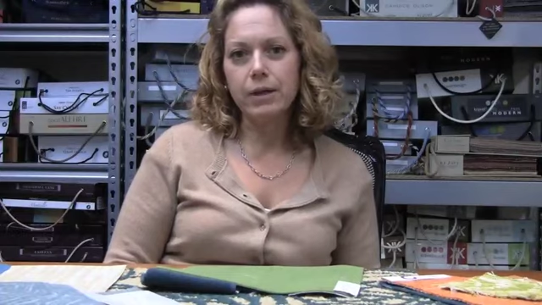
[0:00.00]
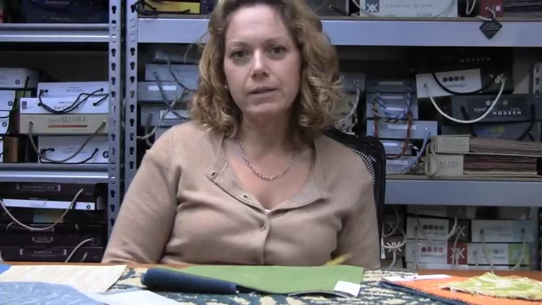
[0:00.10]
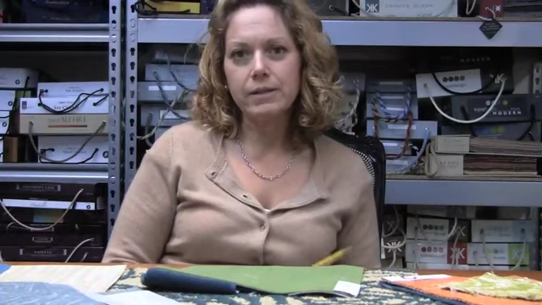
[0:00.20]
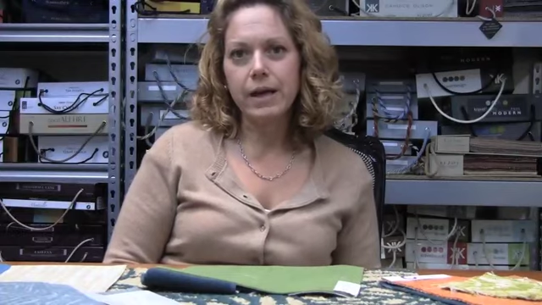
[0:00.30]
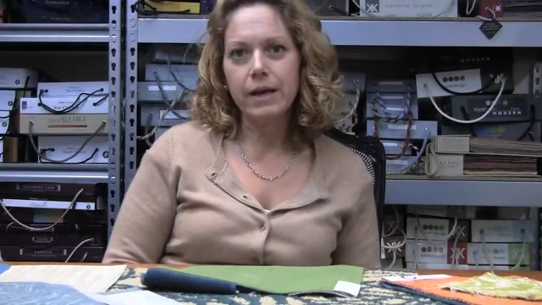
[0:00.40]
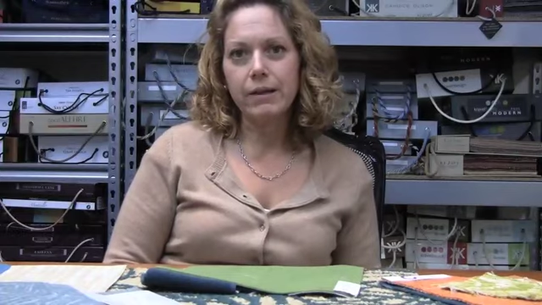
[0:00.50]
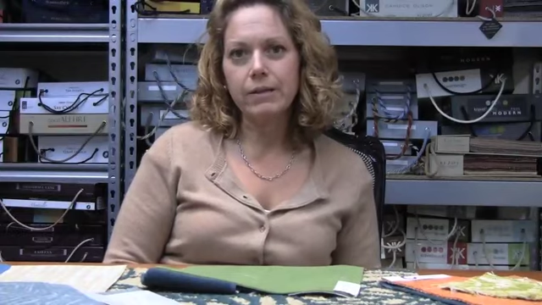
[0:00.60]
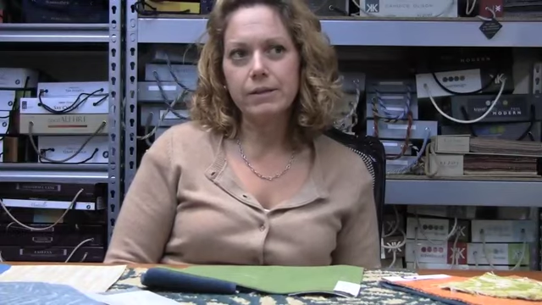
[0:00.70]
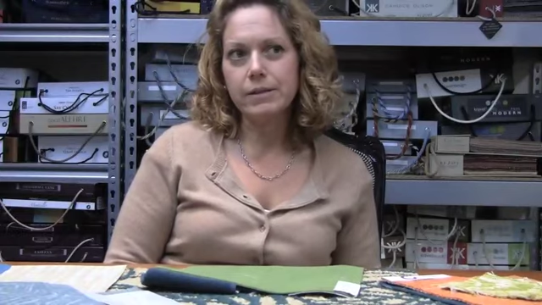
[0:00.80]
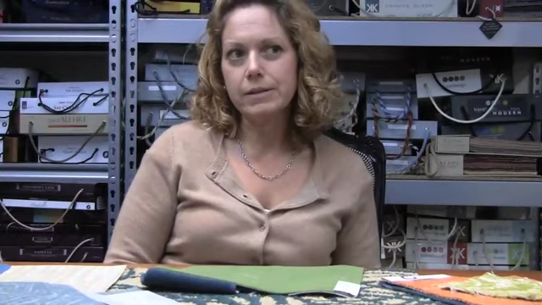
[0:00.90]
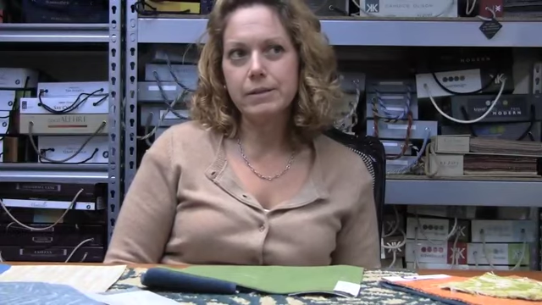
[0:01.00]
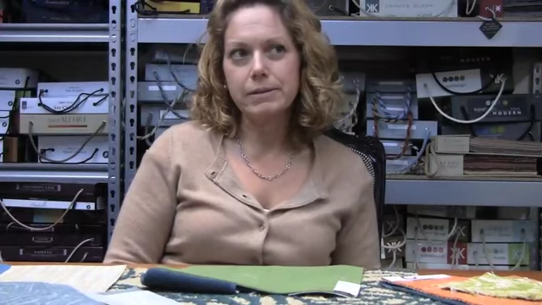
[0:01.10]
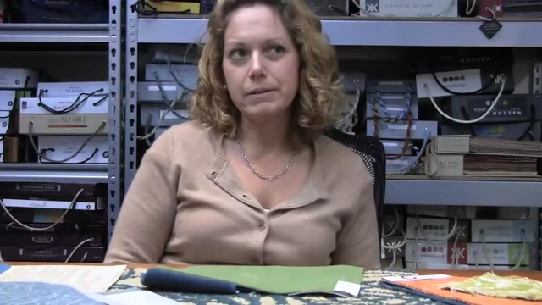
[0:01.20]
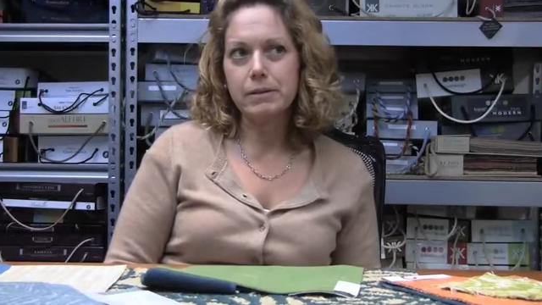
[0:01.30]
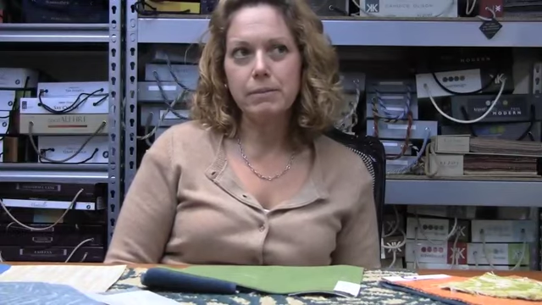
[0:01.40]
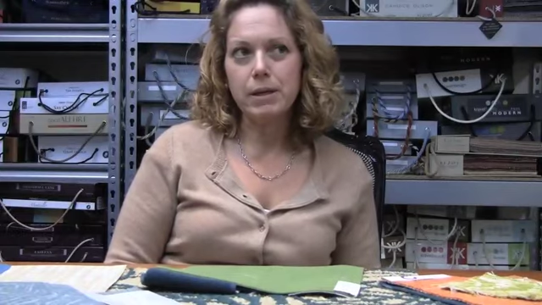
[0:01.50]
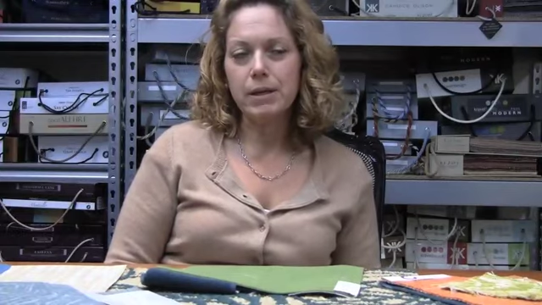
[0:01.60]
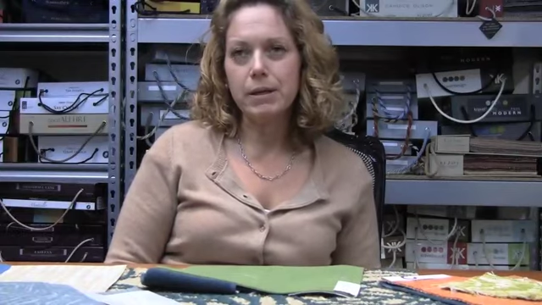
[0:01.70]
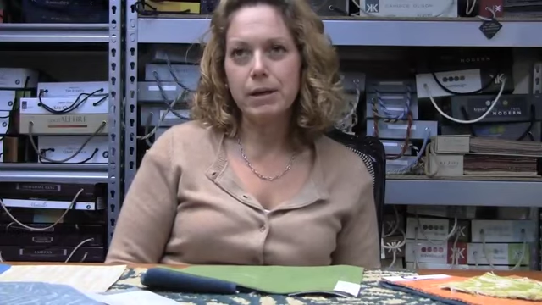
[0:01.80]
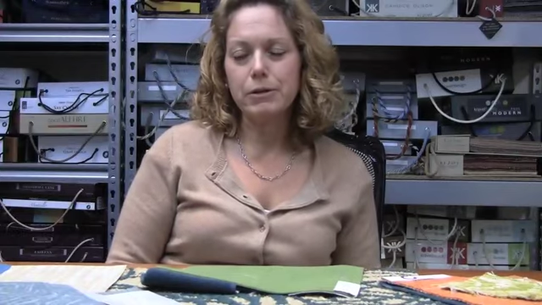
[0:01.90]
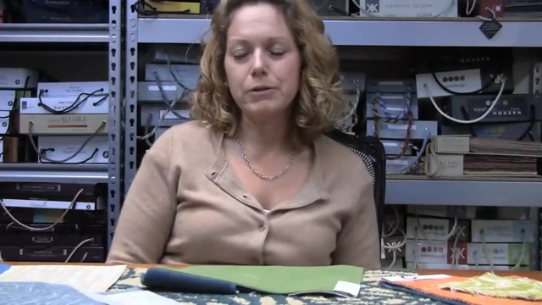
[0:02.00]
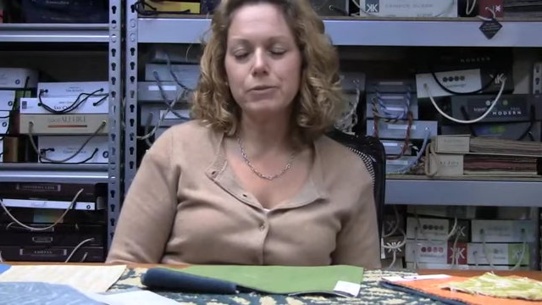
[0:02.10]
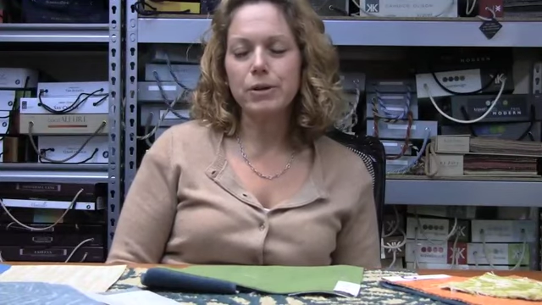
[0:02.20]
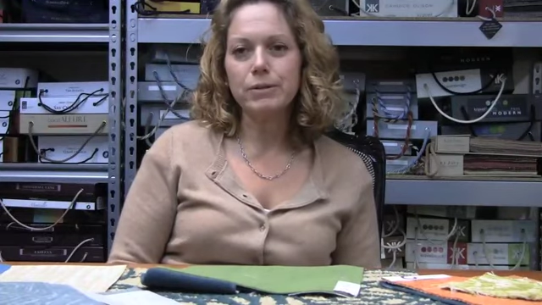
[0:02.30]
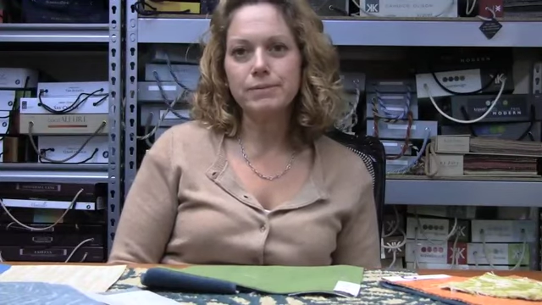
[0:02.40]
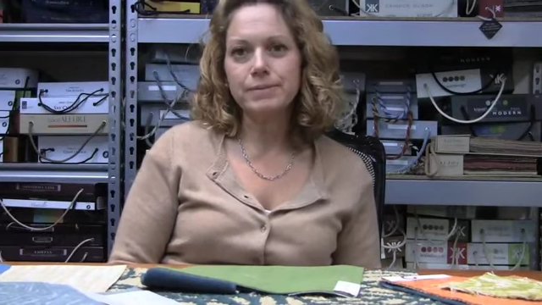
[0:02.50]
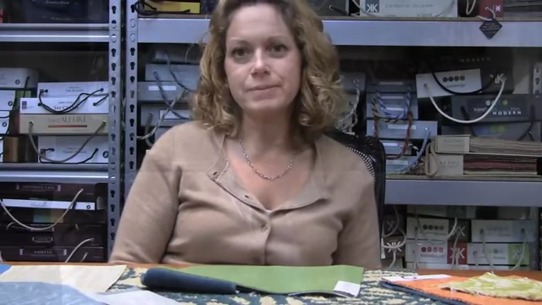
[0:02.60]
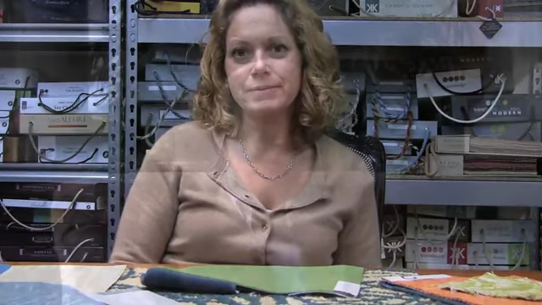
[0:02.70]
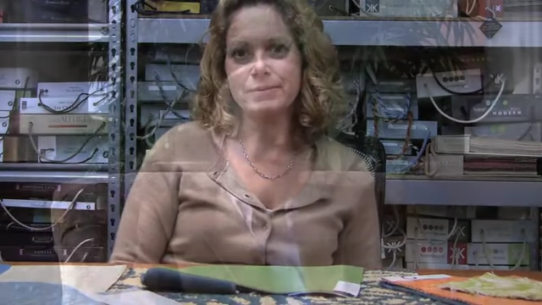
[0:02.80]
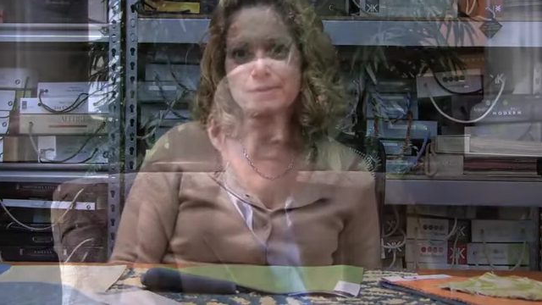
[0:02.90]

really a style, it's just going to be unusual. For